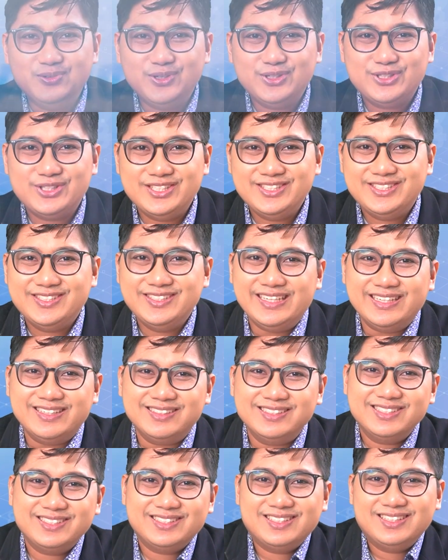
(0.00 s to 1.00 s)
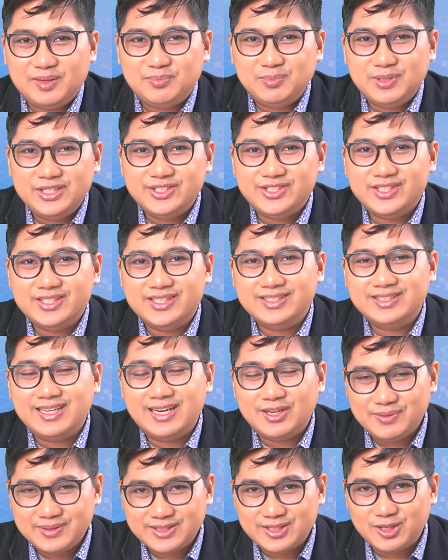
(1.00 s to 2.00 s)
future engineers. I'm Engineer
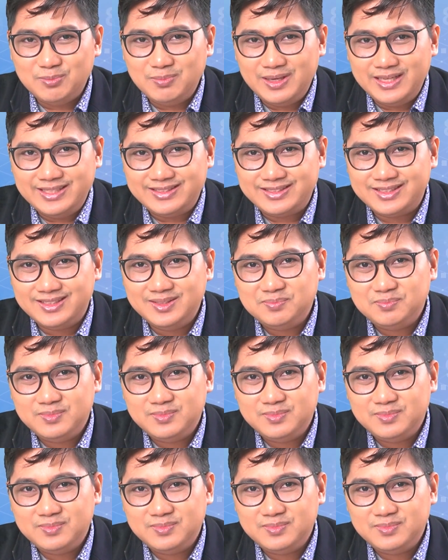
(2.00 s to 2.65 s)
Darwin Tacobanza,